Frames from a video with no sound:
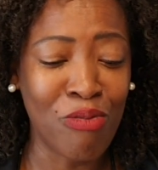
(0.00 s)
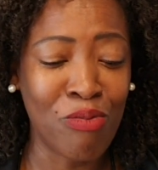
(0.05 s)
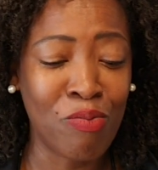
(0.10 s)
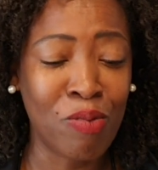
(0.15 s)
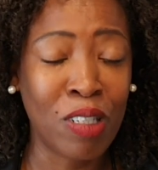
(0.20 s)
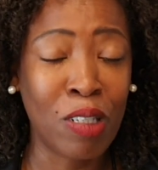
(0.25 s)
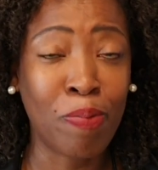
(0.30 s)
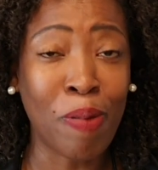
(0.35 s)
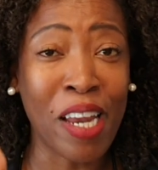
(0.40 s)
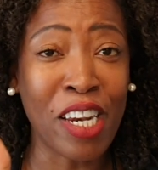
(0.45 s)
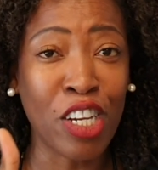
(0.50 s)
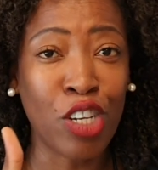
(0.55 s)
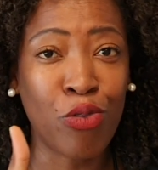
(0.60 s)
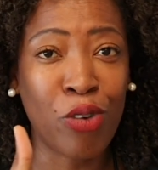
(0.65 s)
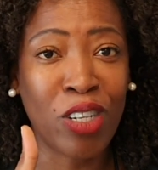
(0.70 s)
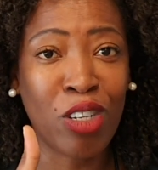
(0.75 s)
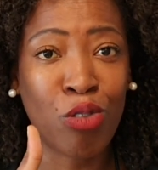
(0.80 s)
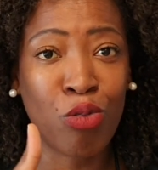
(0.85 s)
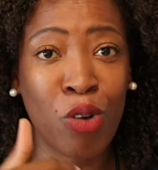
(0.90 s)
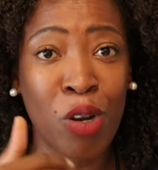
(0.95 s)
Spanish
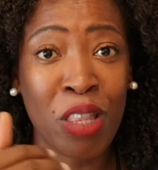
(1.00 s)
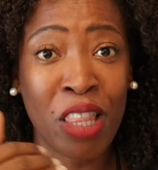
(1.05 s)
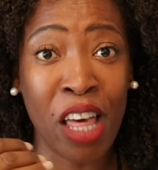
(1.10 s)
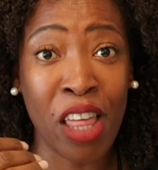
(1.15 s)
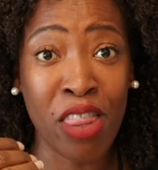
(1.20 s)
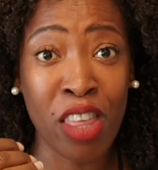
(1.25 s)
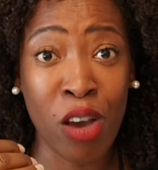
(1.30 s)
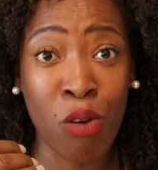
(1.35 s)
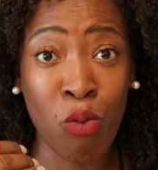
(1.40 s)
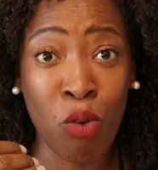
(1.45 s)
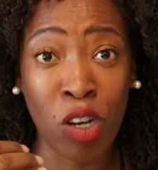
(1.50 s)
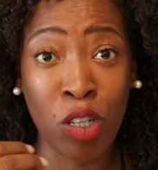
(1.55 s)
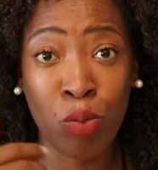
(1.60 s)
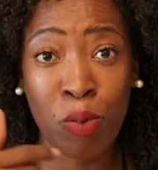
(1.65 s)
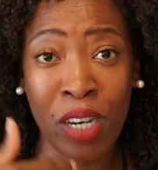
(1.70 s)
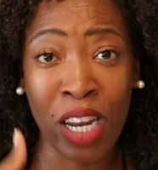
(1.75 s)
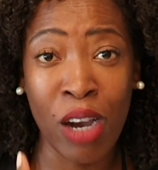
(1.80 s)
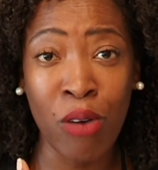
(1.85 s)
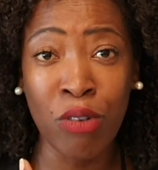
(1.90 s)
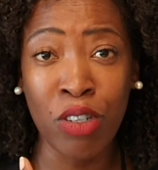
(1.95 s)
restaurant that there was
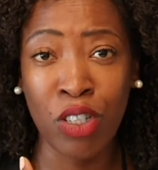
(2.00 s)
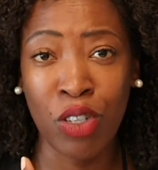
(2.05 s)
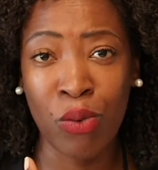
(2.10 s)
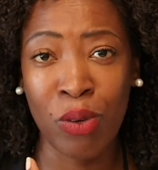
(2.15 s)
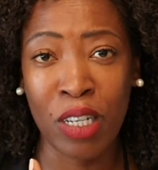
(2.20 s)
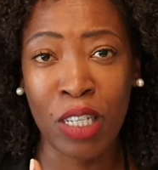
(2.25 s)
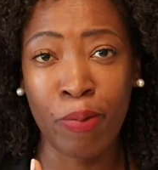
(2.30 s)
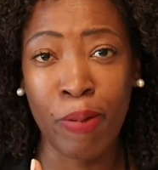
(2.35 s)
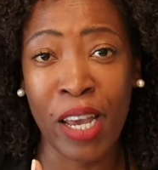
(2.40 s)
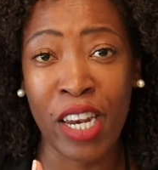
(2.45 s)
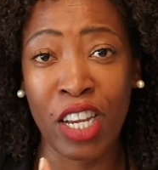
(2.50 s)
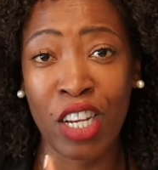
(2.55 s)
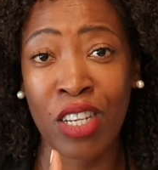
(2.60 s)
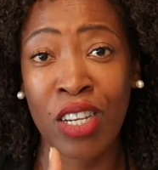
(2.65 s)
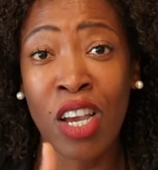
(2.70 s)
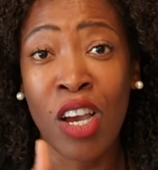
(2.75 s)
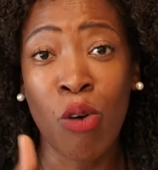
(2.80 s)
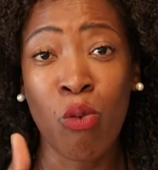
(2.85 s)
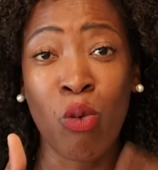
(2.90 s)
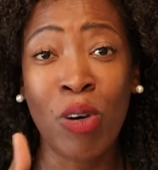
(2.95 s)
when I was doing Spanish
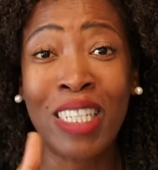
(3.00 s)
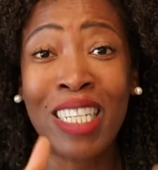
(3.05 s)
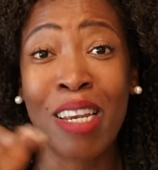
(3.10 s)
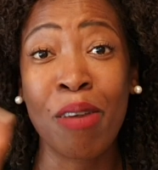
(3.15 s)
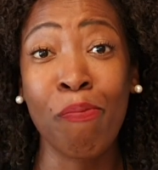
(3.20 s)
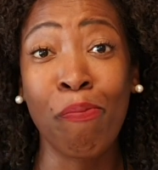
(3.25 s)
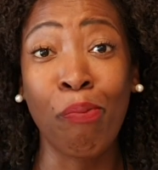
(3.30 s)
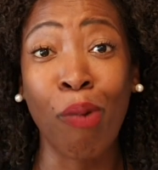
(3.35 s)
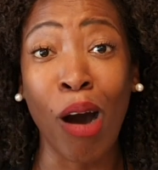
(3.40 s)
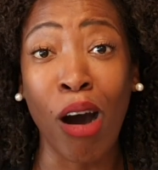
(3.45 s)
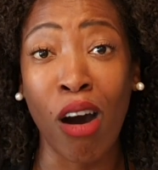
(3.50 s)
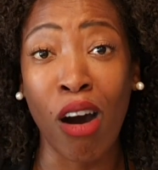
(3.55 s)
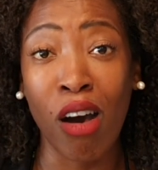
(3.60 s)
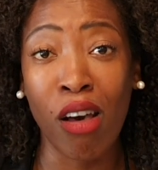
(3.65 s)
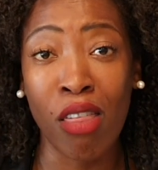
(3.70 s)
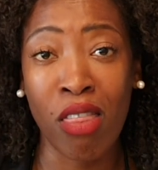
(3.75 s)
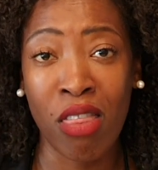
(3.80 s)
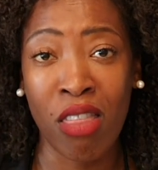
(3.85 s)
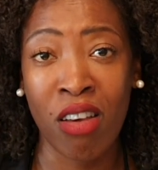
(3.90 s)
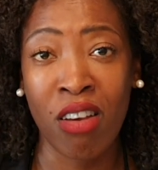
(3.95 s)
was in
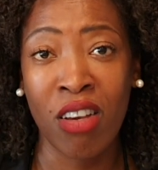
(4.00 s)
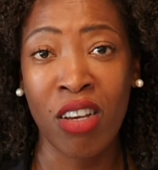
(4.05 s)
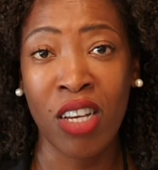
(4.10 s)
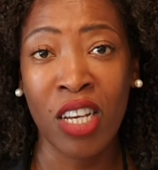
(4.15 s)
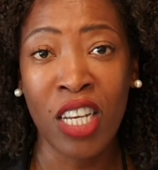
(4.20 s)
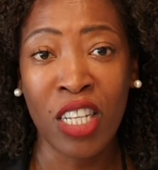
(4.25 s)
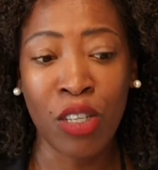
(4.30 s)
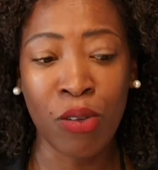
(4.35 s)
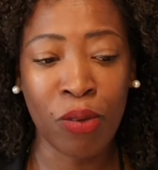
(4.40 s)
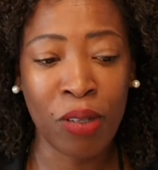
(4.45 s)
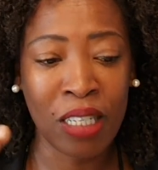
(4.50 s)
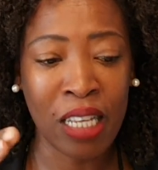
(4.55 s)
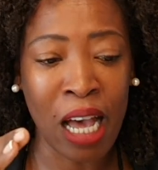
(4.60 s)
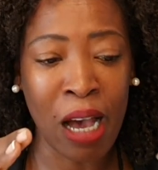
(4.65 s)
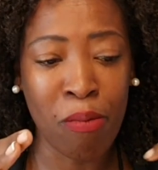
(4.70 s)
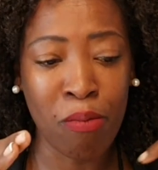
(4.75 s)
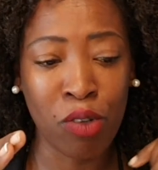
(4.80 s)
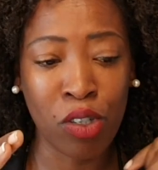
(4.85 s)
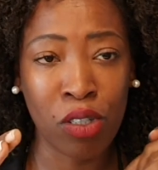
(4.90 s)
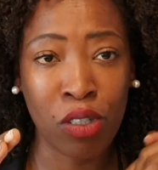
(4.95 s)
Bath. So it was
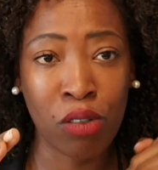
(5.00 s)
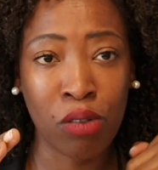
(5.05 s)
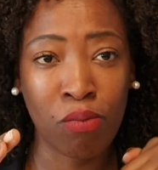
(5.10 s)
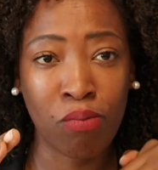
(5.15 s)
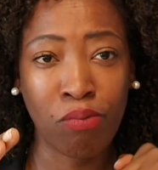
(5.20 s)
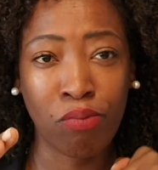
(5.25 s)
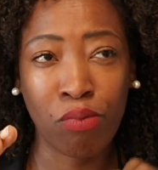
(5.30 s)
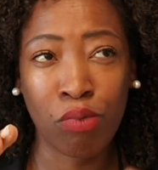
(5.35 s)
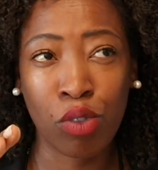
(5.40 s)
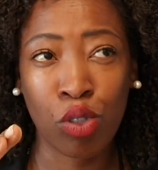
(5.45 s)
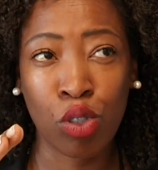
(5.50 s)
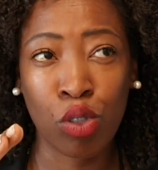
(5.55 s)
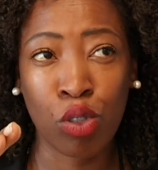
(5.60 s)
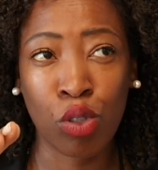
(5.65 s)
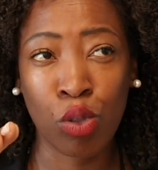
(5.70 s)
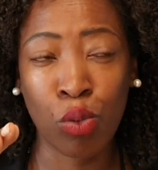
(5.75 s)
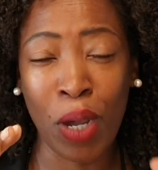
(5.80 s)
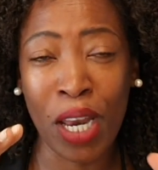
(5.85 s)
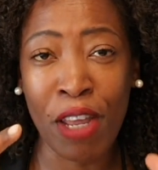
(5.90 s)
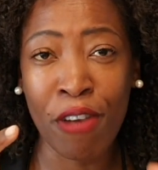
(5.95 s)

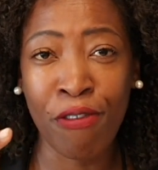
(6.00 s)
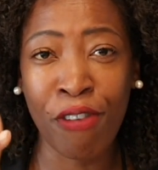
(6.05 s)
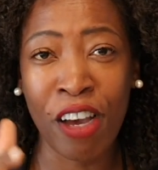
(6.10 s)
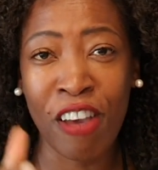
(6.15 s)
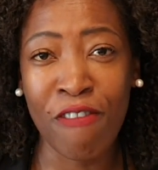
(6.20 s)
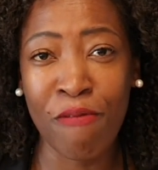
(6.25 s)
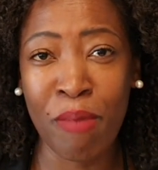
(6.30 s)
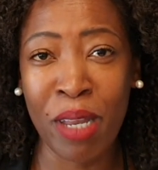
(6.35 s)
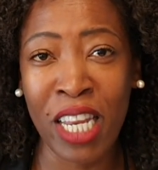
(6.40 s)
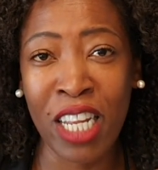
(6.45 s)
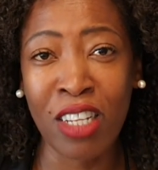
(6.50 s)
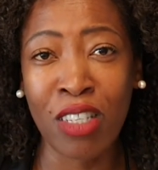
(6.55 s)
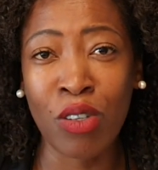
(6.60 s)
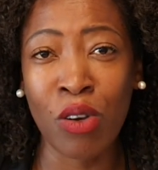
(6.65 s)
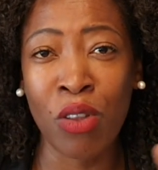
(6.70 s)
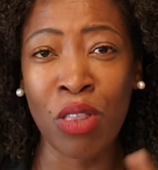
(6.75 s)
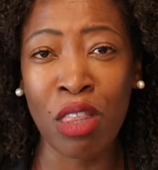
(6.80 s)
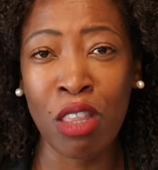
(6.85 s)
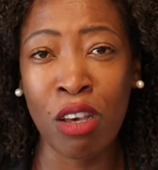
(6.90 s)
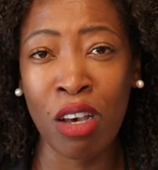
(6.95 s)
25 minutes
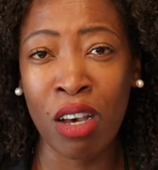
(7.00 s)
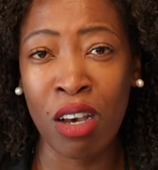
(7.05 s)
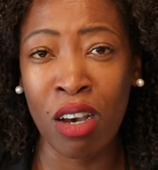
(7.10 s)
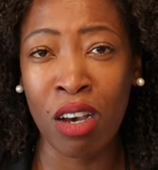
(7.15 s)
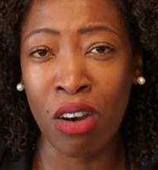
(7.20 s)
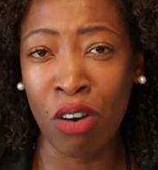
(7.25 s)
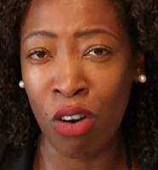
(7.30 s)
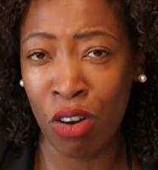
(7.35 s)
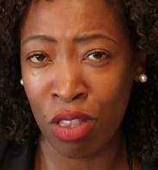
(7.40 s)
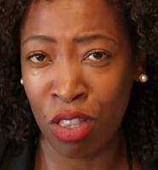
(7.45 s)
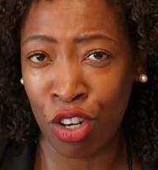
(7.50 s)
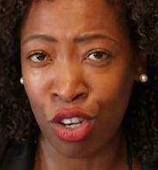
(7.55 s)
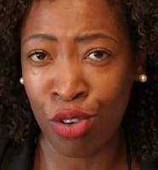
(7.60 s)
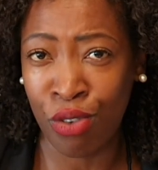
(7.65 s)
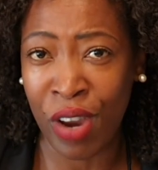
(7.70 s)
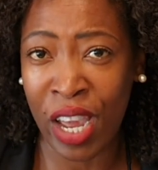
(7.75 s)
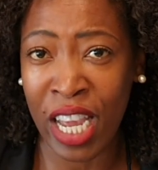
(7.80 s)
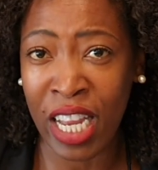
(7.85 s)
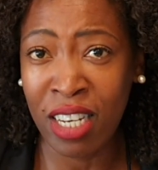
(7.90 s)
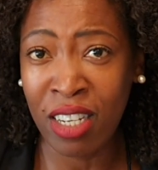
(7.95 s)
on the
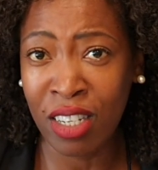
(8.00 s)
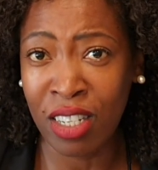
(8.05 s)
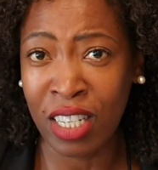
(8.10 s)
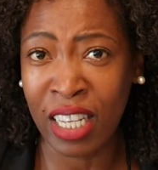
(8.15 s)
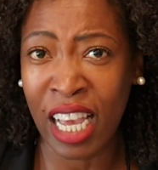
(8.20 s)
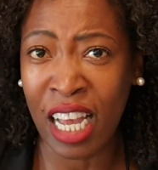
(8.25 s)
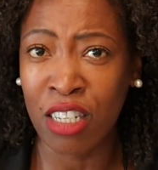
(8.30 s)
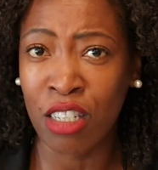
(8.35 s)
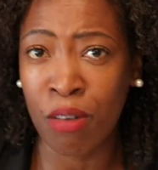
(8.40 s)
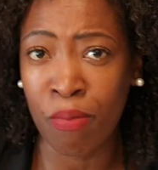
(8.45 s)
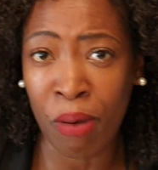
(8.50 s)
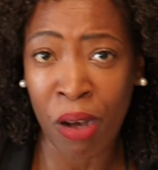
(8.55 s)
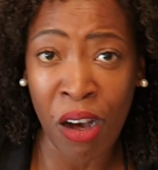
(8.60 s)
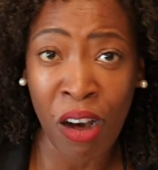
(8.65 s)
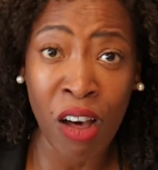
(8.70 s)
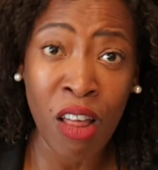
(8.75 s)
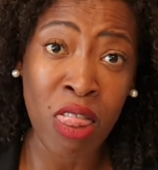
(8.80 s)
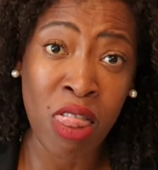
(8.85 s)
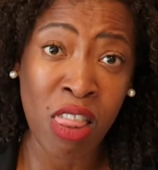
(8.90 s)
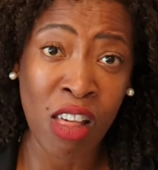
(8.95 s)
train to get to
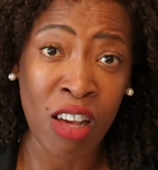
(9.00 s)
Bath.